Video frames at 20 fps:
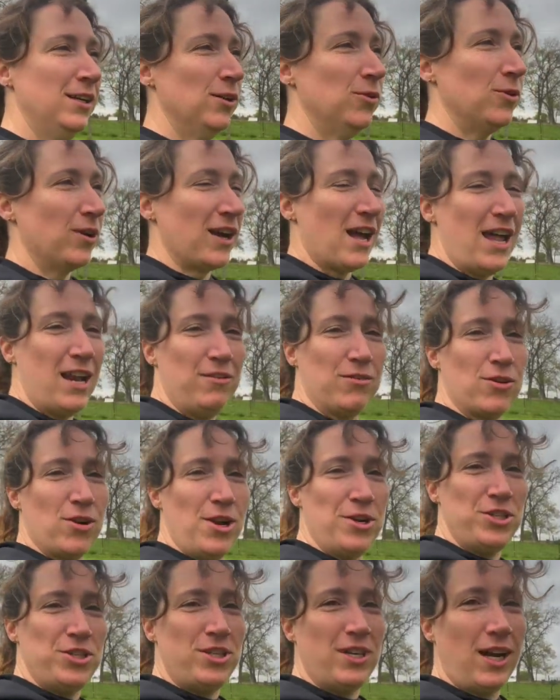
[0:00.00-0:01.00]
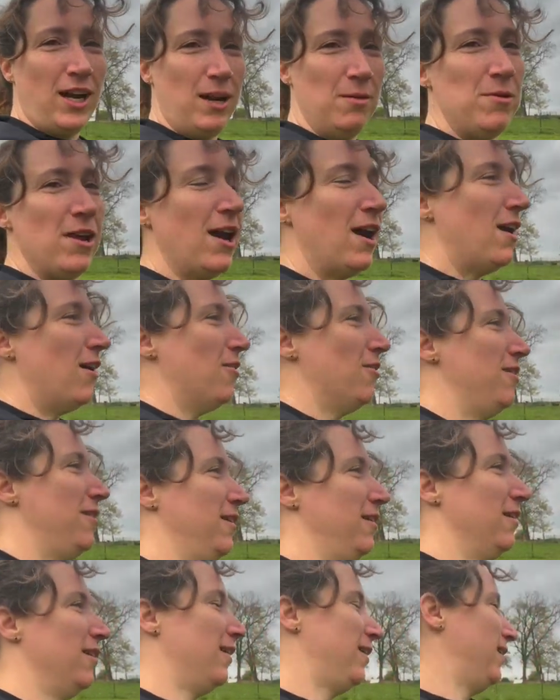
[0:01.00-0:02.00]
We're kind of crunch time now.
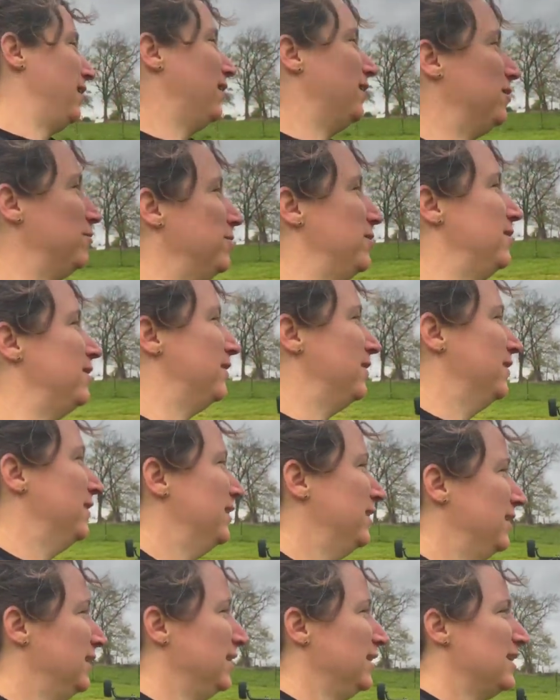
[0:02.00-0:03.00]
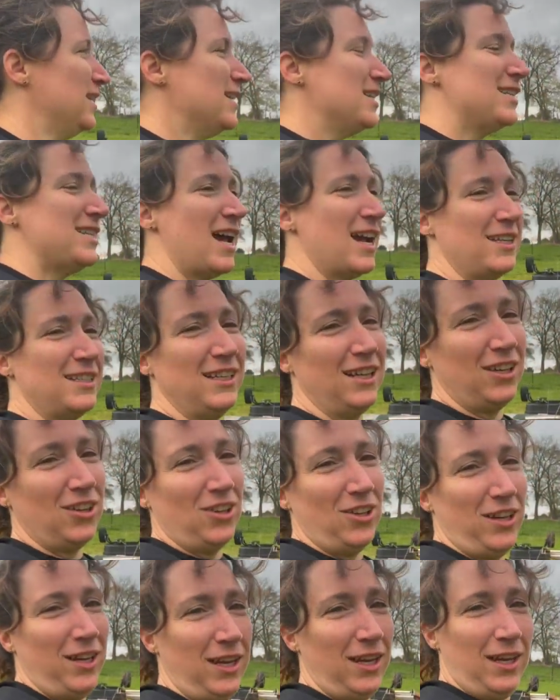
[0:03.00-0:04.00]
Um,
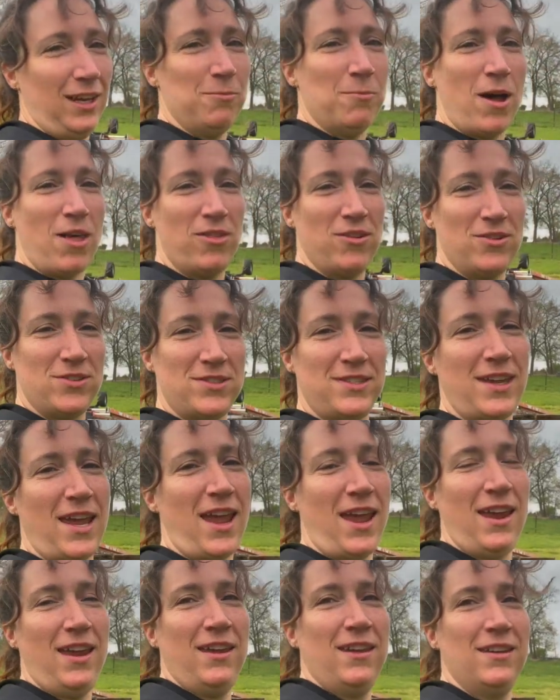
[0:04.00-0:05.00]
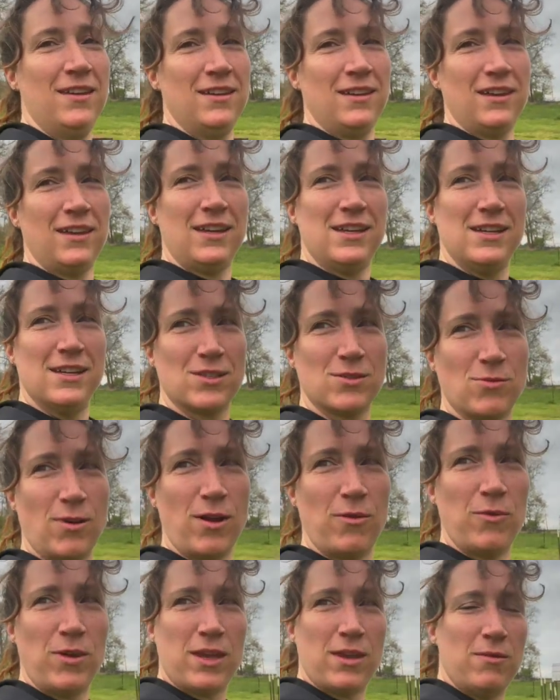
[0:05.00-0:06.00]
technically, Mother's Day is
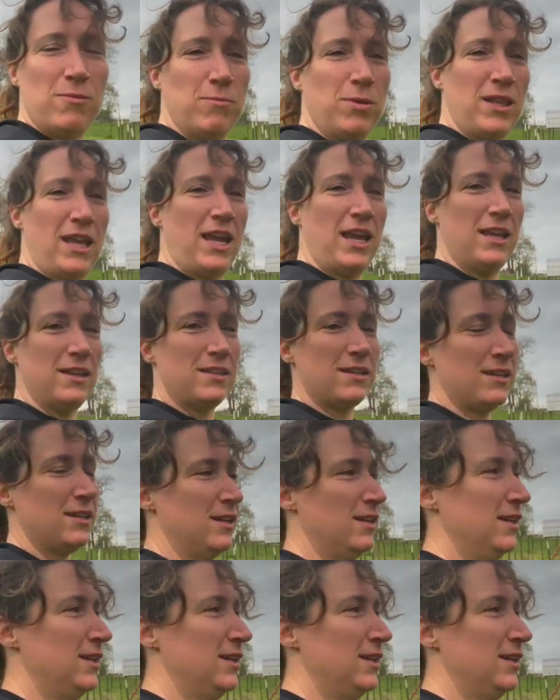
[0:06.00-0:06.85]
when we can plant.